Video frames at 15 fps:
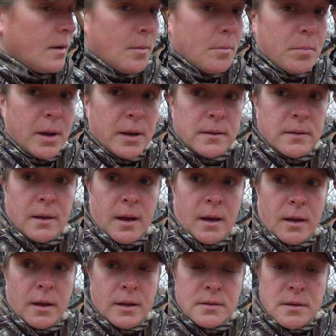but
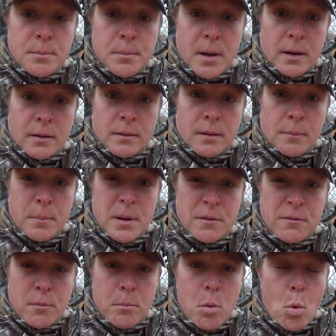it's up on a bit
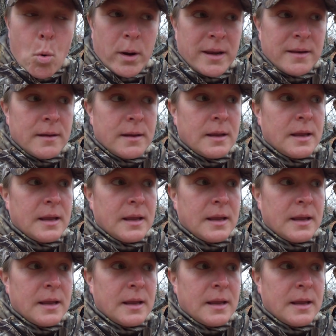of a point,